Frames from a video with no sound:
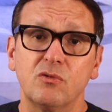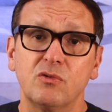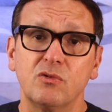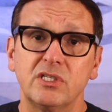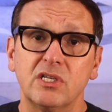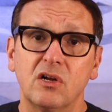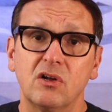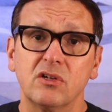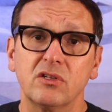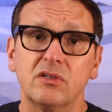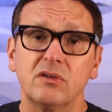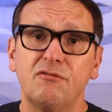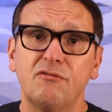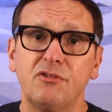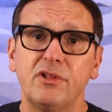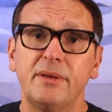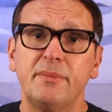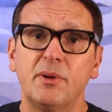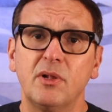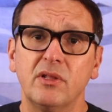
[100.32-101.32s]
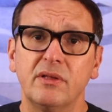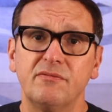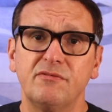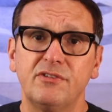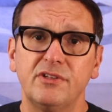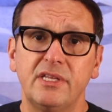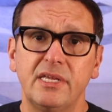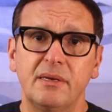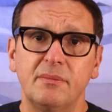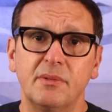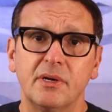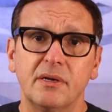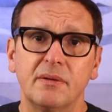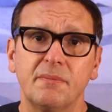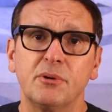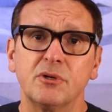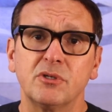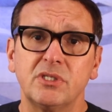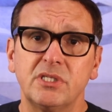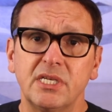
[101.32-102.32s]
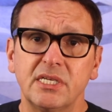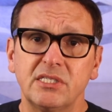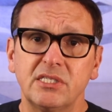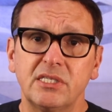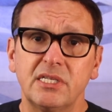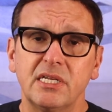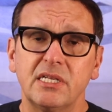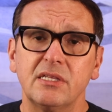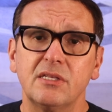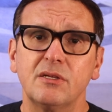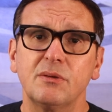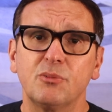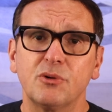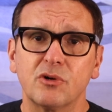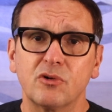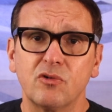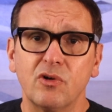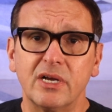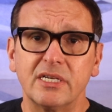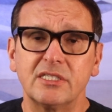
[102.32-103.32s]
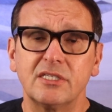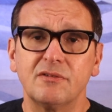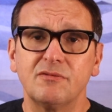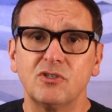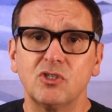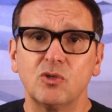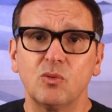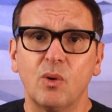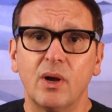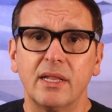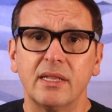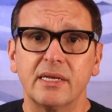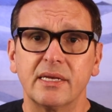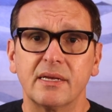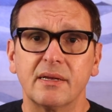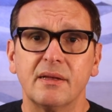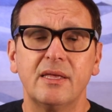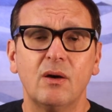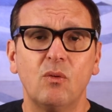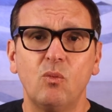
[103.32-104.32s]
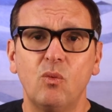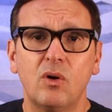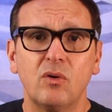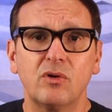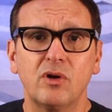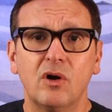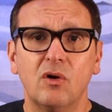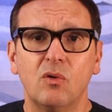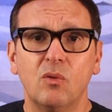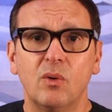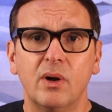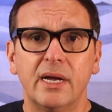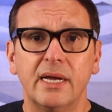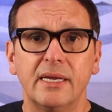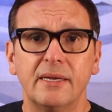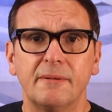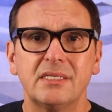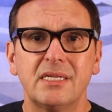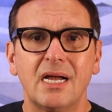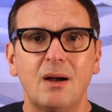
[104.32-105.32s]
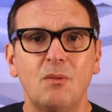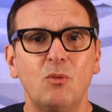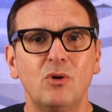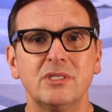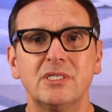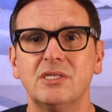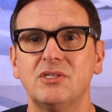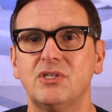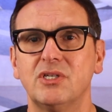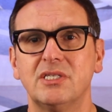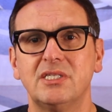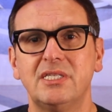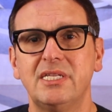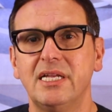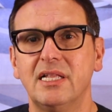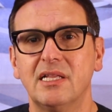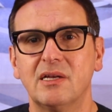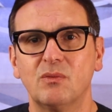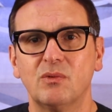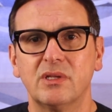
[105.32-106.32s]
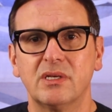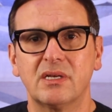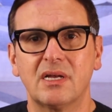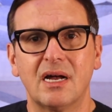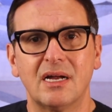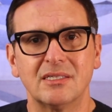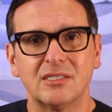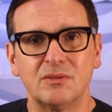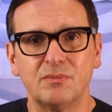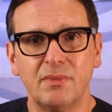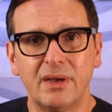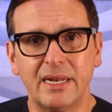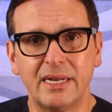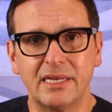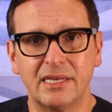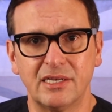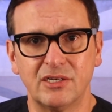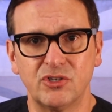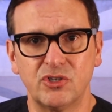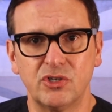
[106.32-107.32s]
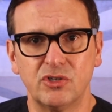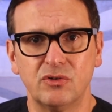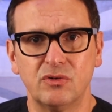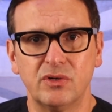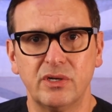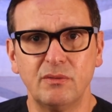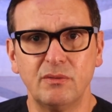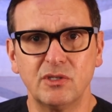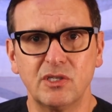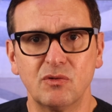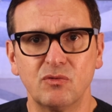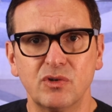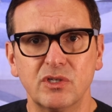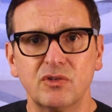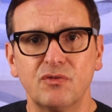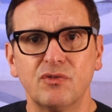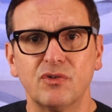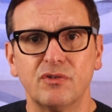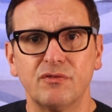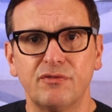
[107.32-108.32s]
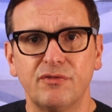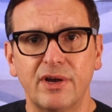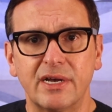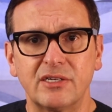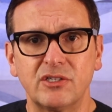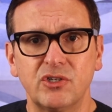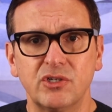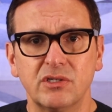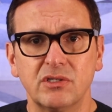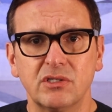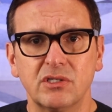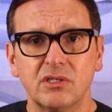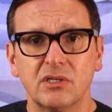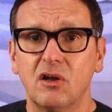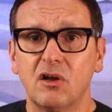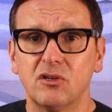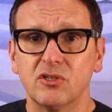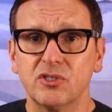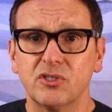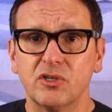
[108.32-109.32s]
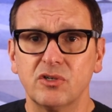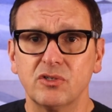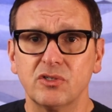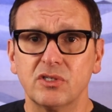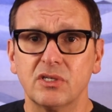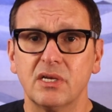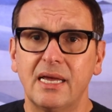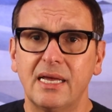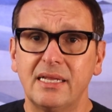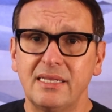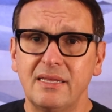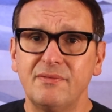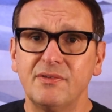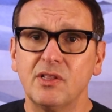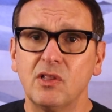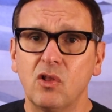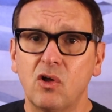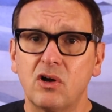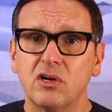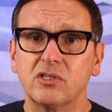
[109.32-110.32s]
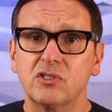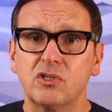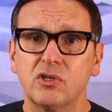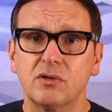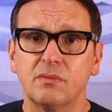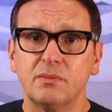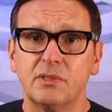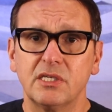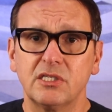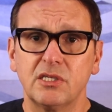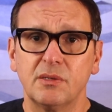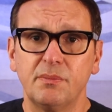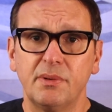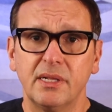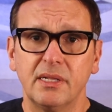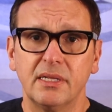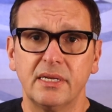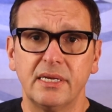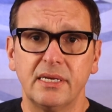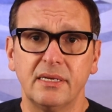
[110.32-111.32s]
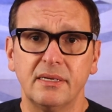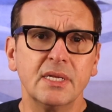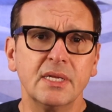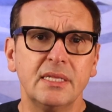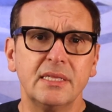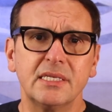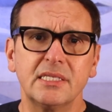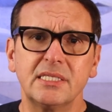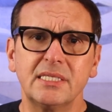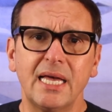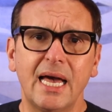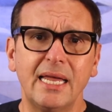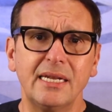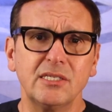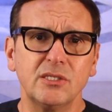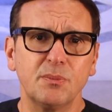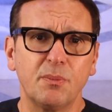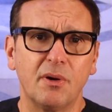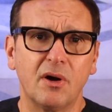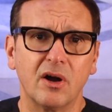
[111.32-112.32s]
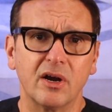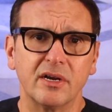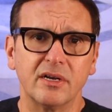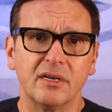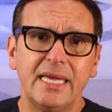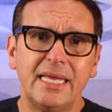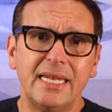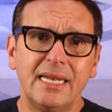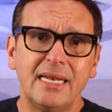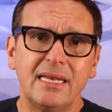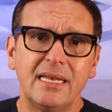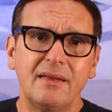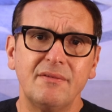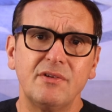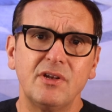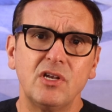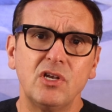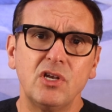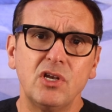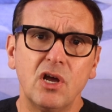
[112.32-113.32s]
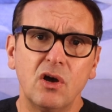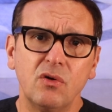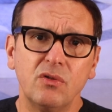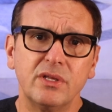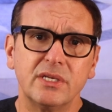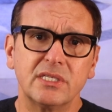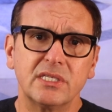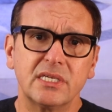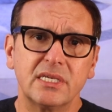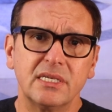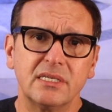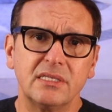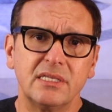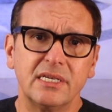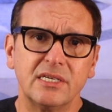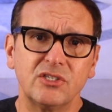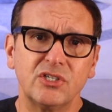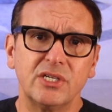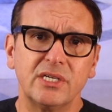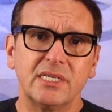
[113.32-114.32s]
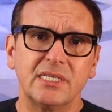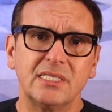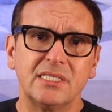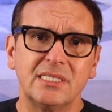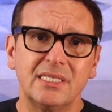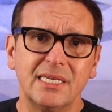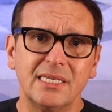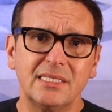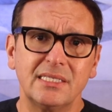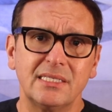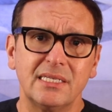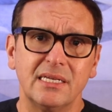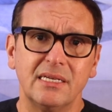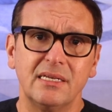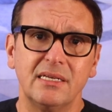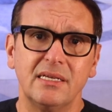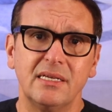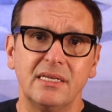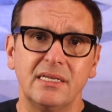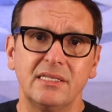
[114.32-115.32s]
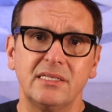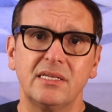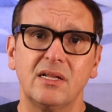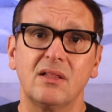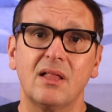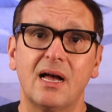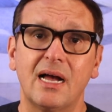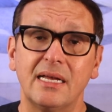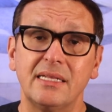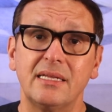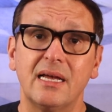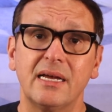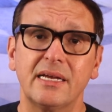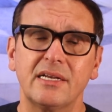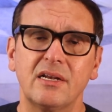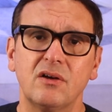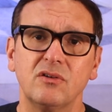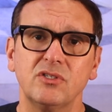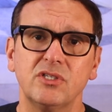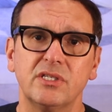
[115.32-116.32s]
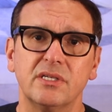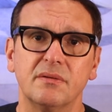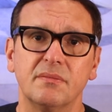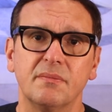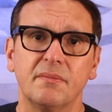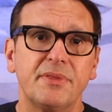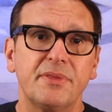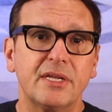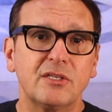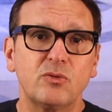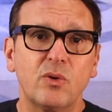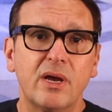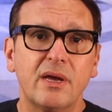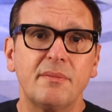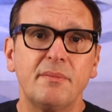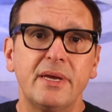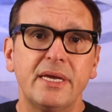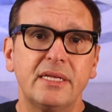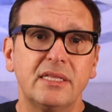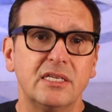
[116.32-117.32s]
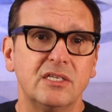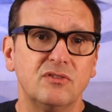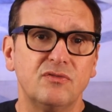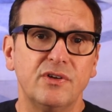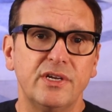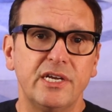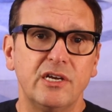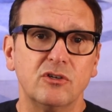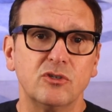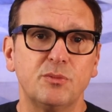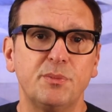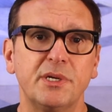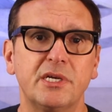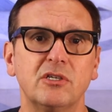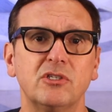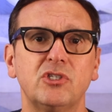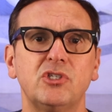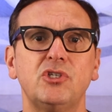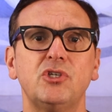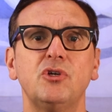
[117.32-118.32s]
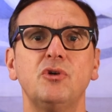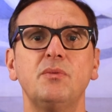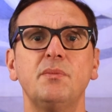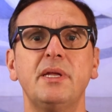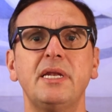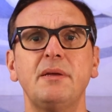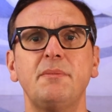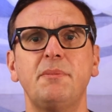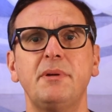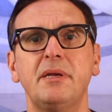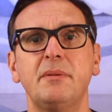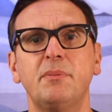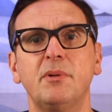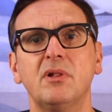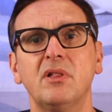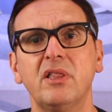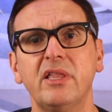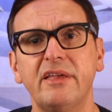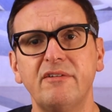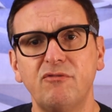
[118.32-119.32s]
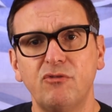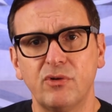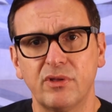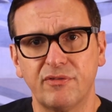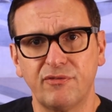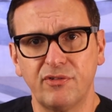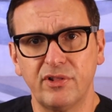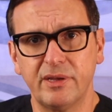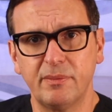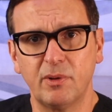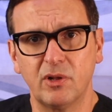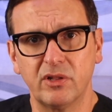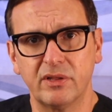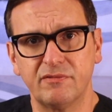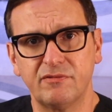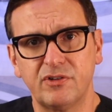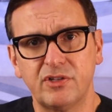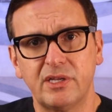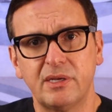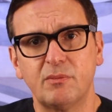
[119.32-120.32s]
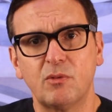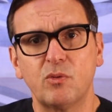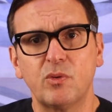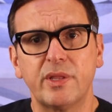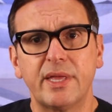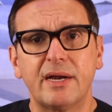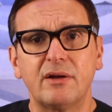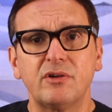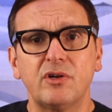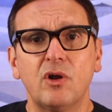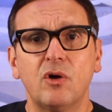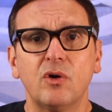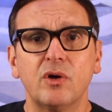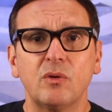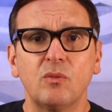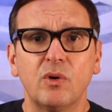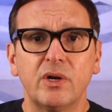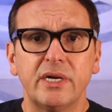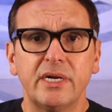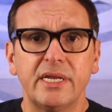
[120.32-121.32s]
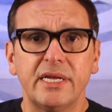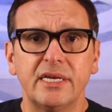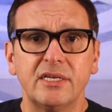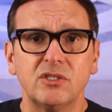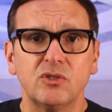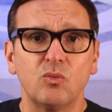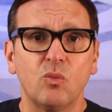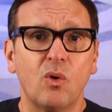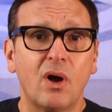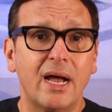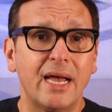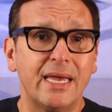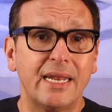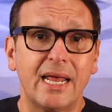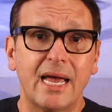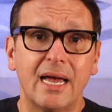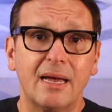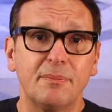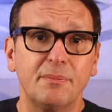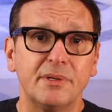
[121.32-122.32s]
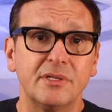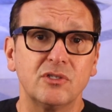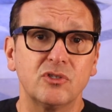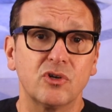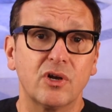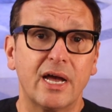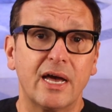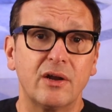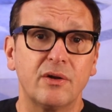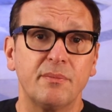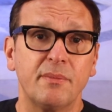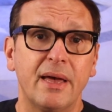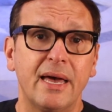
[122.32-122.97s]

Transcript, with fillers: The result? Phlebolymphedema. Persistent, progressive swelling that won't go away. Tom wasn't just dealing with a cosmetic issue. He was at risk for infections, ulcers, and even long-term disability. And the saddest part, he didn't even know this condition existed until I diagnosed him. That's why I make these videos, because too many people live with phlebolymphedema without knowing what it is, why it happens, or how to